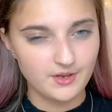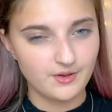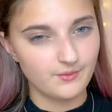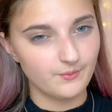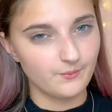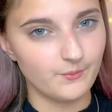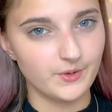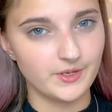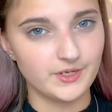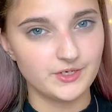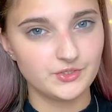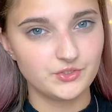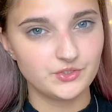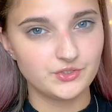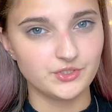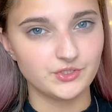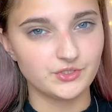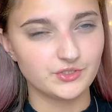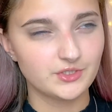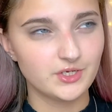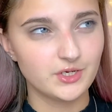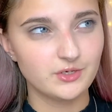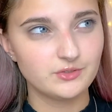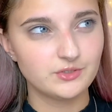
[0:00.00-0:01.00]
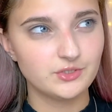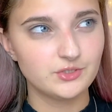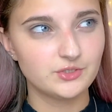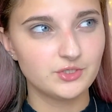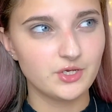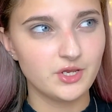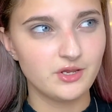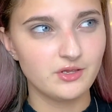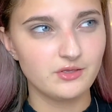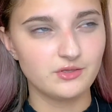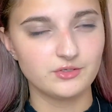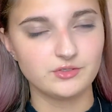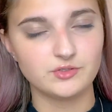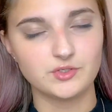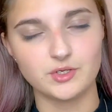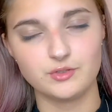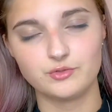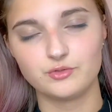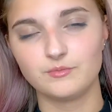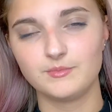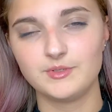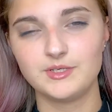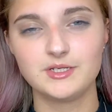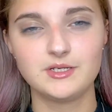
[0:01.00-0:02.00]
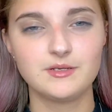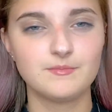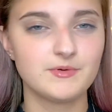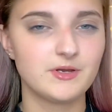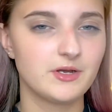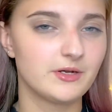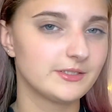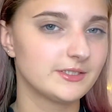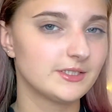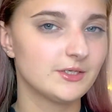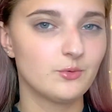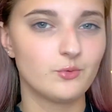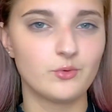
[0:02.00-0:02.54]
which just goes to show that social media marketing